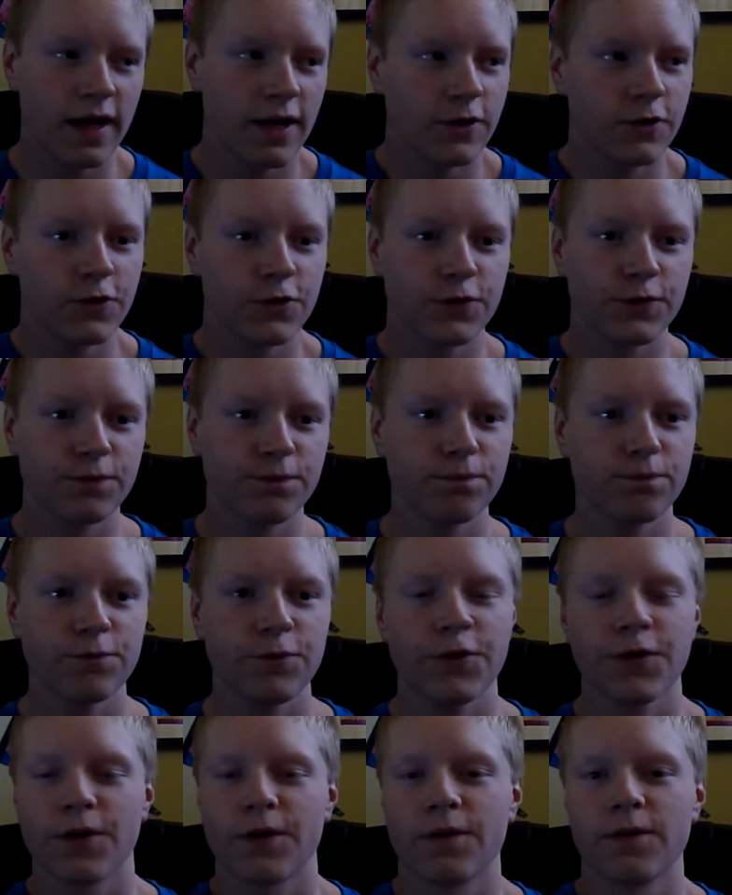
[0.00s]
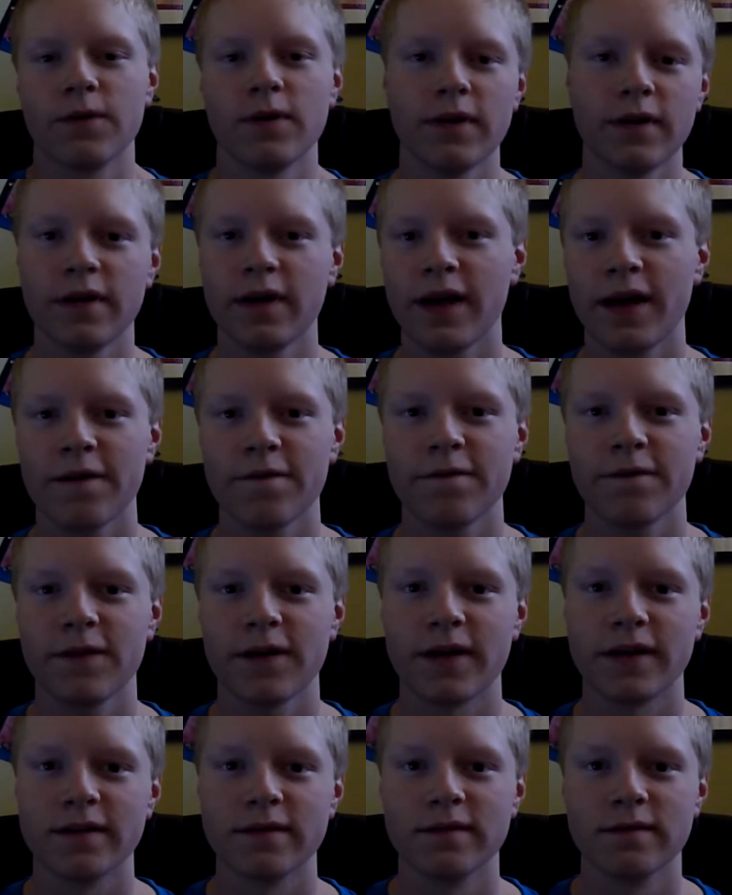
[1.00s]
just, you know, have
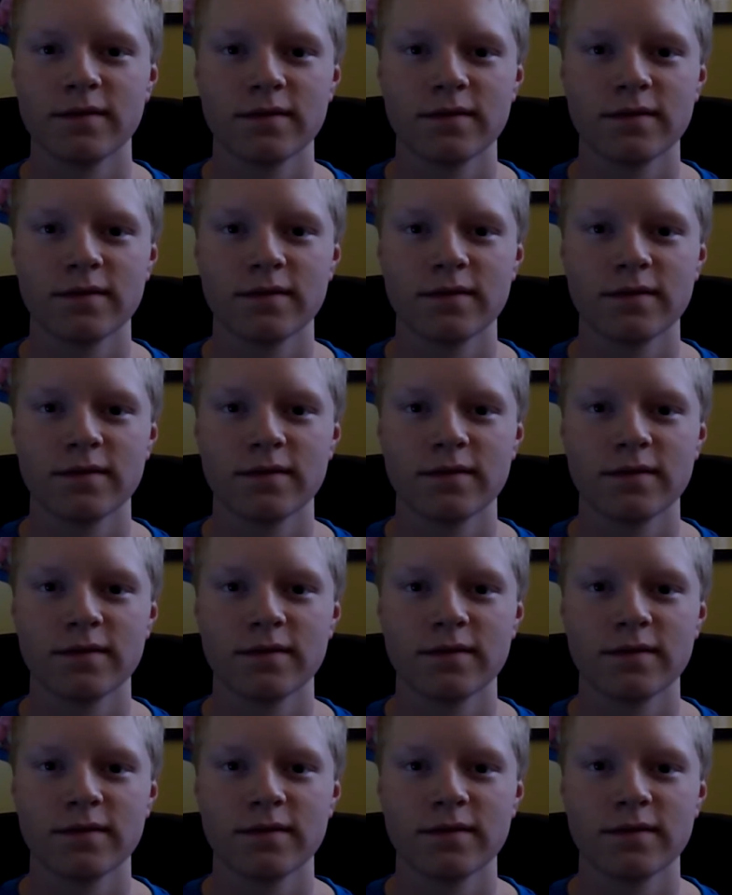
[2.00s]
fun.